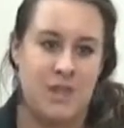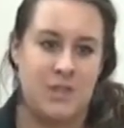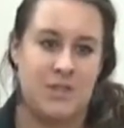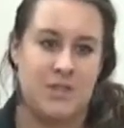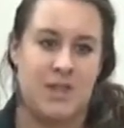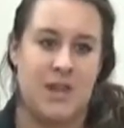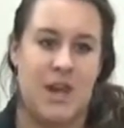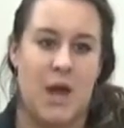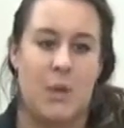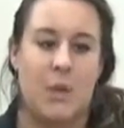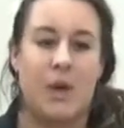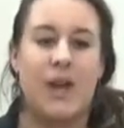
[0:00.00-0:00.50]

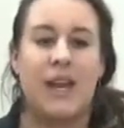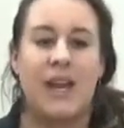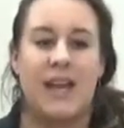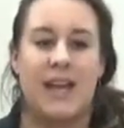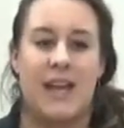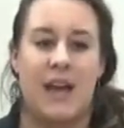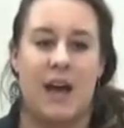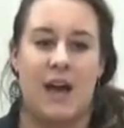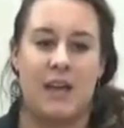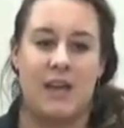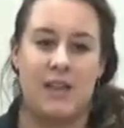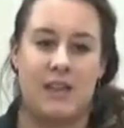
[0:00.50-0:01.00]
So now we're going
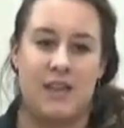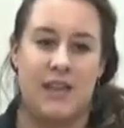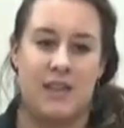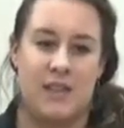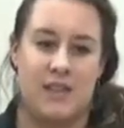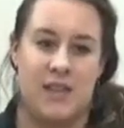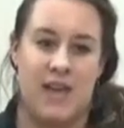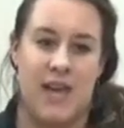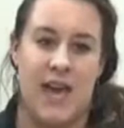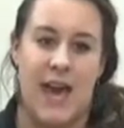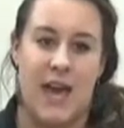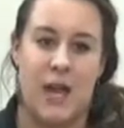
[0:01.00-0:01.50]
to
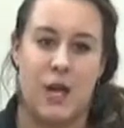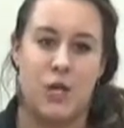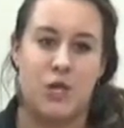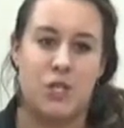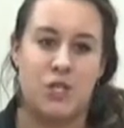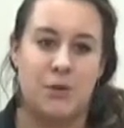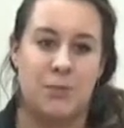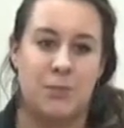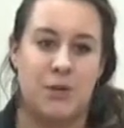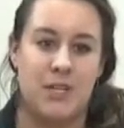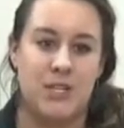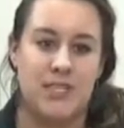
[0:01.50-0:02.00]
calculate the
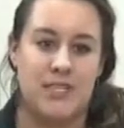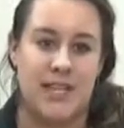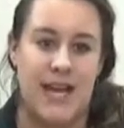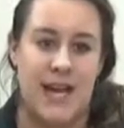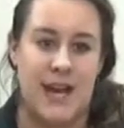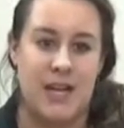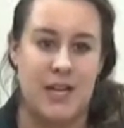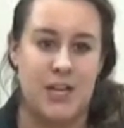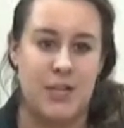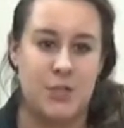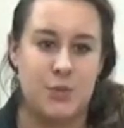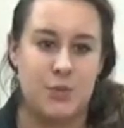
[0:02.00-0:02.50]
energy
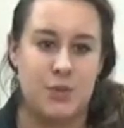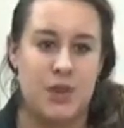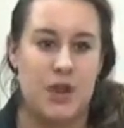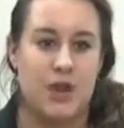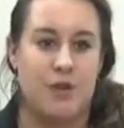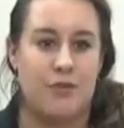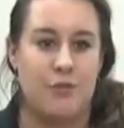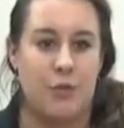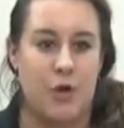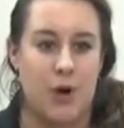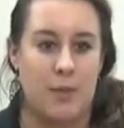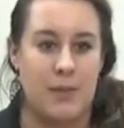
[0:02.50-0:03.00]
percentage with
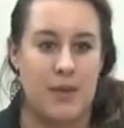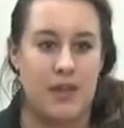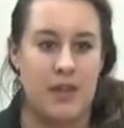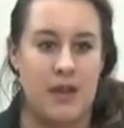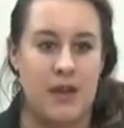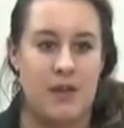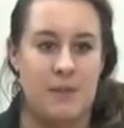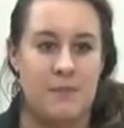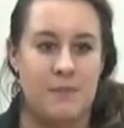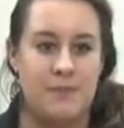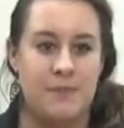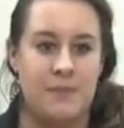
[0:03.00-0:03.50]
our
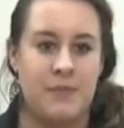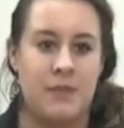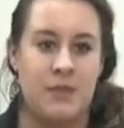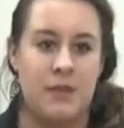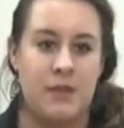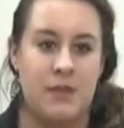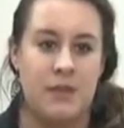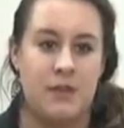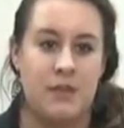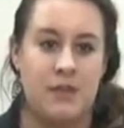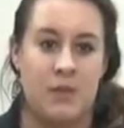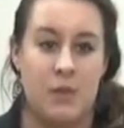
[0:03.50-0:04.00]
formula,
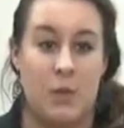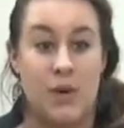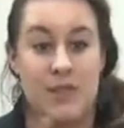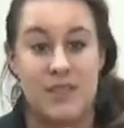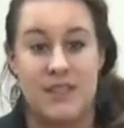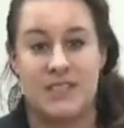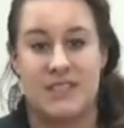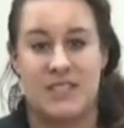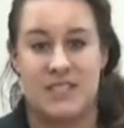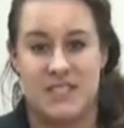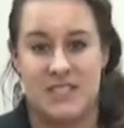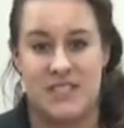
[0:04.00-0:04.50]
the one
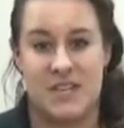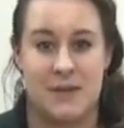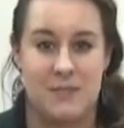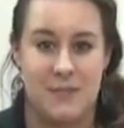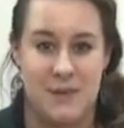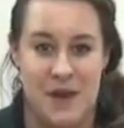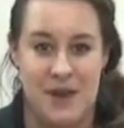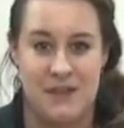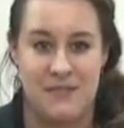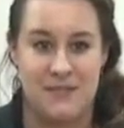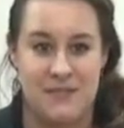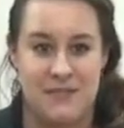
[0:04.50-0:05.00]
that's listed
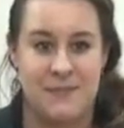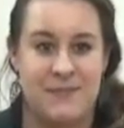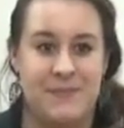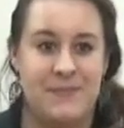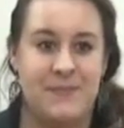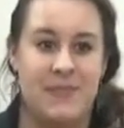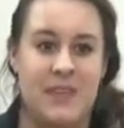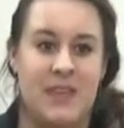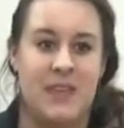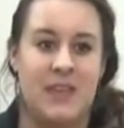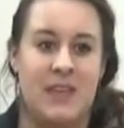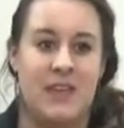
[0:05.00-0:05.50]
above,
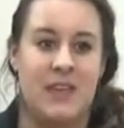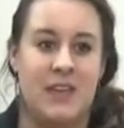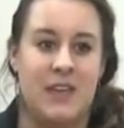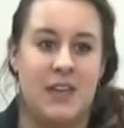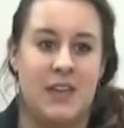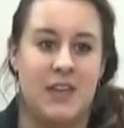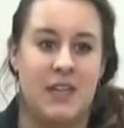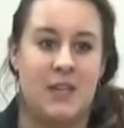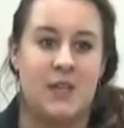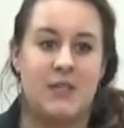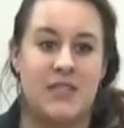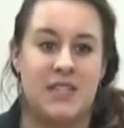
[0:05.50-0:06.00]

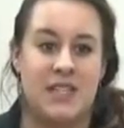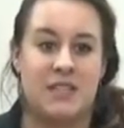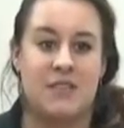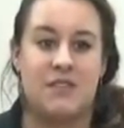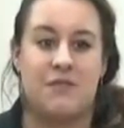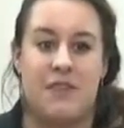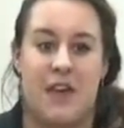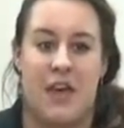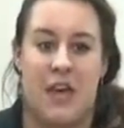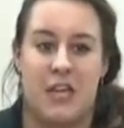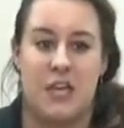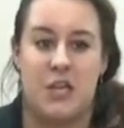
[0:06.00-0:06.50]
using
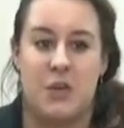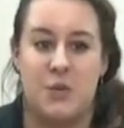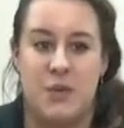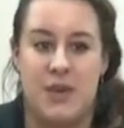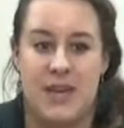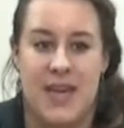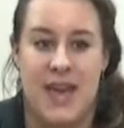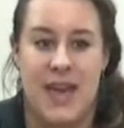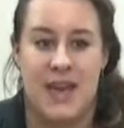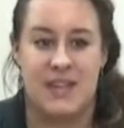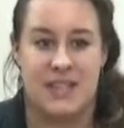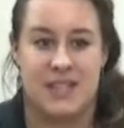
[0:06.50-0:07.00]
the value
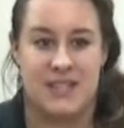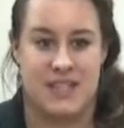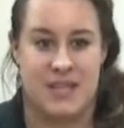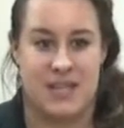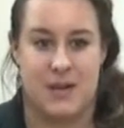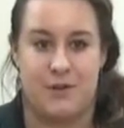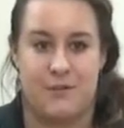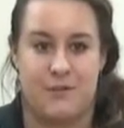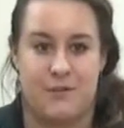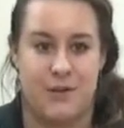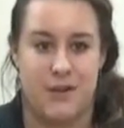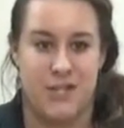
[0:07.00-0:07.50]
we
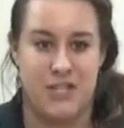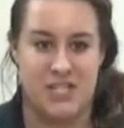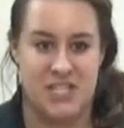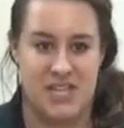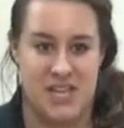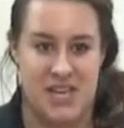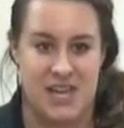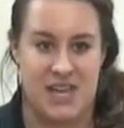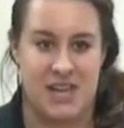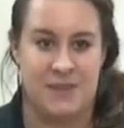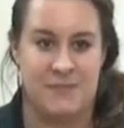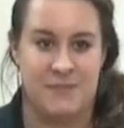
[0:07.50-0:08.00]
calculated for
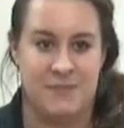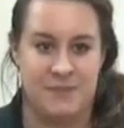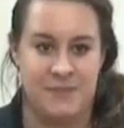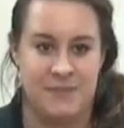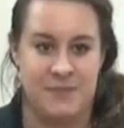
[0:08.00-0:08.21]
t.